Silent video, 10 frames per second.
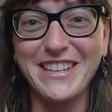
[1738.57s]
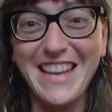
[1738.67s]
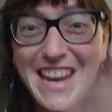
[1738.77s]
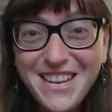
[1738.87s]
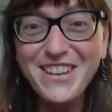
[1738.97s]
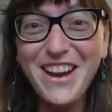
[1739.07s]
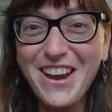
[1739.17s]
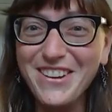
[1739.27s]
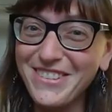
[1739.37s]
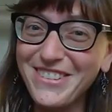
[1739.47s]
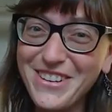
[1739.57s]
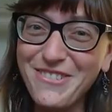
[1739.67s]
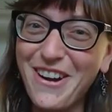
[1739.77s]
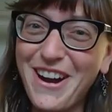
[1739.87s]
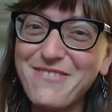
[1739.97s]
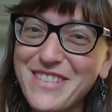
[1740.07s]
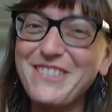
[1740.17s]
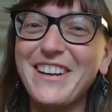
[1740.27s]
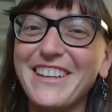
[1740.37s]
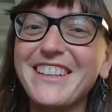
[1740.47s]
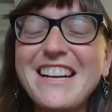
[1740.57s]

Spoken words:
and here you go, look at what I'm doing.